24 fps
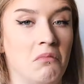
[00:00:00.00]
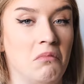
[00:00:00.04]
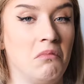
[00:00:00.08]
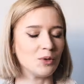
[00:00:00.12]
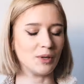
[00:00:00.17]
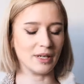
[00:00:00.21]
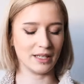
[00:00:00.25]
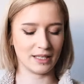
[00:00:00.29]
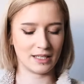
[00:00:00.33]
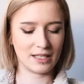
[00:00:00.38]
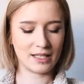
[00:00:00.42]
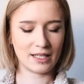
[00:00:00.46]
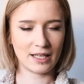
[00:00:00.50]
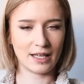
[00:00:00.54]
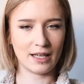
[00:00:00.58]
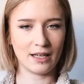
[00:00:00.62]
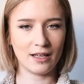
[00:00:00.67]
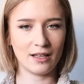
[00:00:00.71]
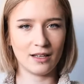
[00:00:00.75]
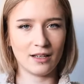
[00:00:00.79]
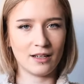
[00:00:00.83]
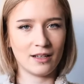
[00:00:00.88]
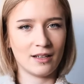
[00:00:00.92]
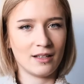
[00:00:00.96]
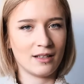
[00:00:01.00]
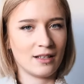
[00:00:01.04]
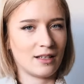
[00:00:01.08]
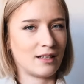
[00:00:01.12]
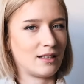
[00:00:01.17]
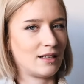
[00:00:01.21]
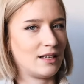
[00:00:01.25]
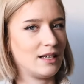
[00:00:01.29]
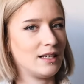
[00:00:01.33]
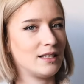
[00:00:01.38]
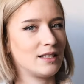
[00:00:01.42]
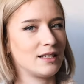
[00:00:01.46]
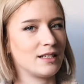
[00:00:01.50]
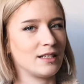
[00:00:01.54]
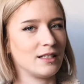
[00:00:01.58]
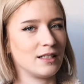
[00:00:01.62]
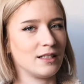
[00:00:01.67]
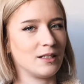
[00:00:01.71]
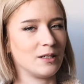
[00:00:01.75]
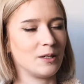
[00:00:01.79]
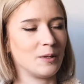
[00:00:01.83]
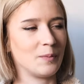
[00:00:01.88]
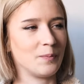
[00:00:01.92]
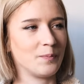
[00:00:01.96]
You can see it's
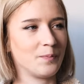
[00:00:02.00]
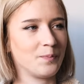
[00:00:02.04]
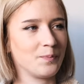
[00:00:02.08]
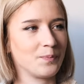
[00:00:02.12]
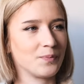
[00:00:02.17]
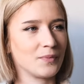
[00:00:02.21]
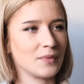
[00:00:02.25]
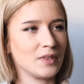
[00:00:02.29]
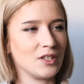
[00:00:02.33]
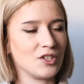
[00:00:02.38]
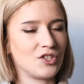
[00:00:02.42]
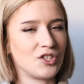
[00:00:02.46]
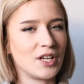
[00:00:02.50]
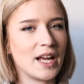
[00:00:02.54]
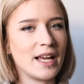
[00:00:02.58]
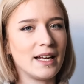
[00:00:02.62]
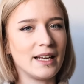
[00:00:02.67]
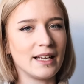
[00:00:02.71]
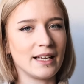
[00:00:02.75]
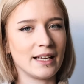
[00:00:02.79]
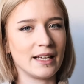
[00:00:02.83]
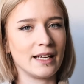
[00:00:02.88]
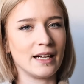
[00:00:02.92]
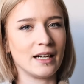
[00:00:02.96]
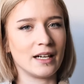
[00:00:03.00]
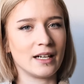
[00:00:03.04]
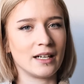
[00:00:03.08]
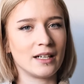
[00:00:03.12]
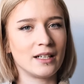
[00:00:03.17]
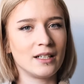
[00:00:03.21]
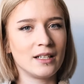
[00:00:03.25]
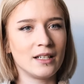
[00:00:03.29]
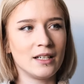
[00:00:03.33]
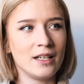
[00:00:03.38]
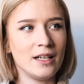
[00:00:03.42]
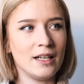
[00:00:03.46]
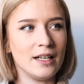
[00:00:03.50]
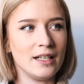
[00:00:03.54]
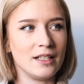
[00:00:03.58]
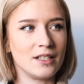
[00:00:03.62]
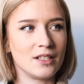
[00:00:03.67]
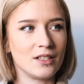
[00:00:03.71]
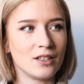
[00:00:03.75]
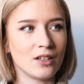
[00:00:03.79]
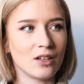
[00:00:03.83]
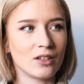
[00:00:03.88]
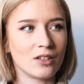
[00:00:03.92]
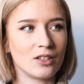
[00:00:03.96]
the, the shading here,
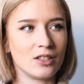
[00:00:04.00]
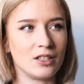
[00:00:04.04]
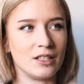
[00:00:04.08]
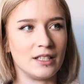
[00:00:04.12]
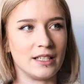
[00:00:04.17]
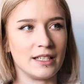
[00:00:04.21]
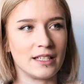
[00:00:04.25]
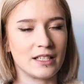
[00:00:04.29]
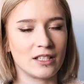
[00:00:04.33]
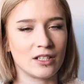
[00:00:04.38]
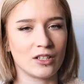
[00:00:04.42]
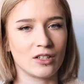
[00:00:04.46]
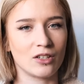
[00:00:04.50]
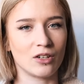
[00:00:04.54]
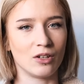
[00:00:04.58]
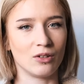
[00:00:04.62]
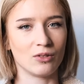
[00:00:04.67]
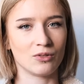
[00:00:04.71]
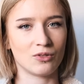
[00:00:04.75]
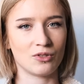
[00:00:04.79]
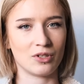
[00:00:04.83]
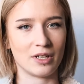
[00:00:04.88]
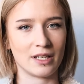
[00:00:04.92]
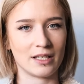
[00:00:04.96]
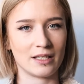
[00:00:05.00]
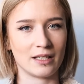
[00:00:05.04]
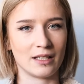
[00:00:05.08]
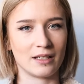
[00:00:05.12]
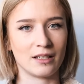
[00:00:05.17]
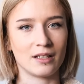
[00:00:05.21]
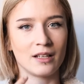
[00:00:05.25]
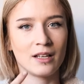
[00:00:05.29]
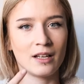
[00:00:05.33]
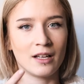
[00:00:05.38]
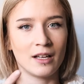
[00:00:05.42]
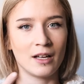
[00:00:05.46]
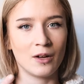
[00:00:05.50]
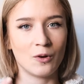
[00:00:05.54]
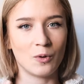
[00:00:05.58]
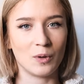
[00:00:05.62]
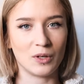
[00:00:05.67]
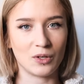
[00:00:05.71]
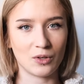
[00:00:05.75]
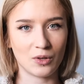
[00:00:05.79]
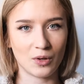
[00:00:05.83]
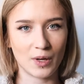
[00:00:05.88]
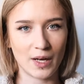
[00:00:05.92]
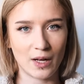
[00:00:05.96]
it's not this contrasted. When
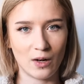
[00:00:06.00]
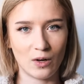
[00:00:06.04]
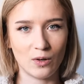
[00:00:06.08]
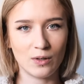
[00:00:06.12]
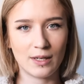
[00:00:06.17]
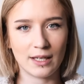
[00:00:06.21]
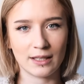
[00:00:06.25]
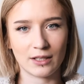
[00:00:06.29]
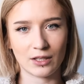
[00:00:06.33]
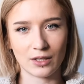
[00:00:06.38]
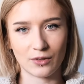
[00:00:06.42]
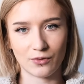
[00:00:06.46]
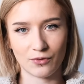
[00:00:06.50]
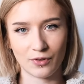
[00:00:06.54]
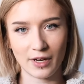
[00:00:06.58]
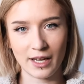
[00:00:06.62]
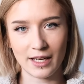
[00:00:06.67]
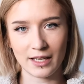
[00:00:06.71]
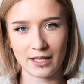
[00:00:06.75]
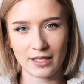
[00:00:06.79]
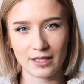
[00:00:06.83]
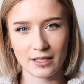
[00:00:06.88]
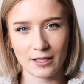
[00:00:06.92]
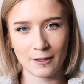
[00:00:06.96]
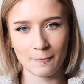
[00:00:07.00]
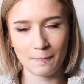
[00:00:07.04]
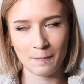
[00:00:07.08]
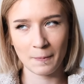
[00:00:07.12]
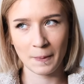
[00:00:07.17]
you look at her face,